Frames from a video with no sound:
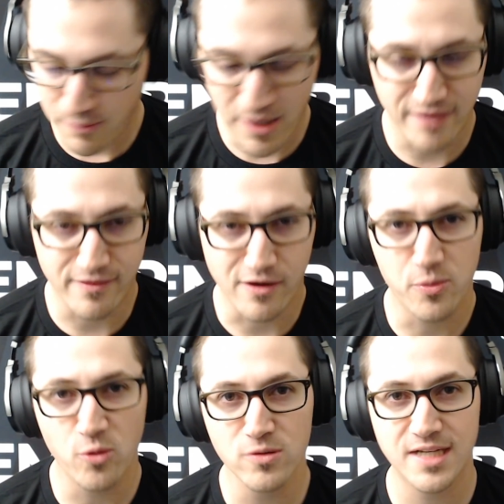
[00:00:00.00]
We made it out of our
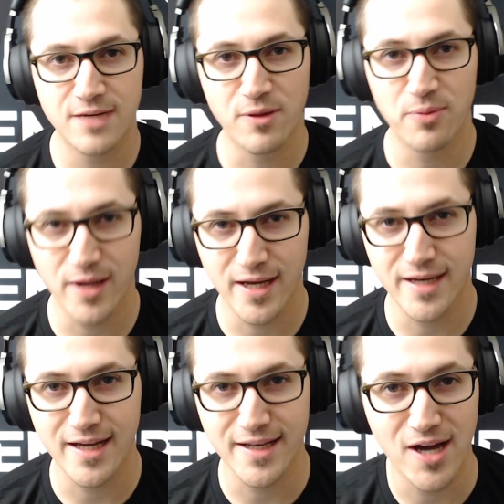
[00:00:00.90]
pools, and then we played
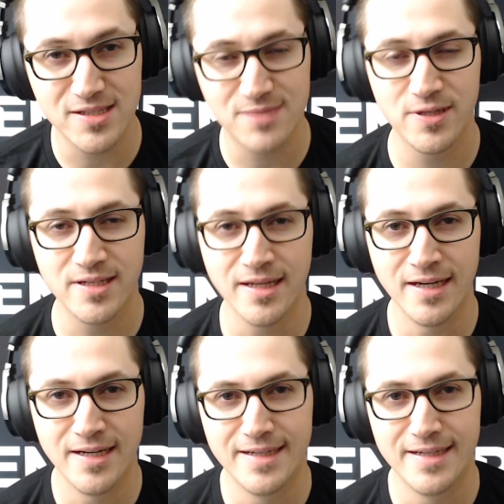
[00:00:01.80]
the Huntsmen.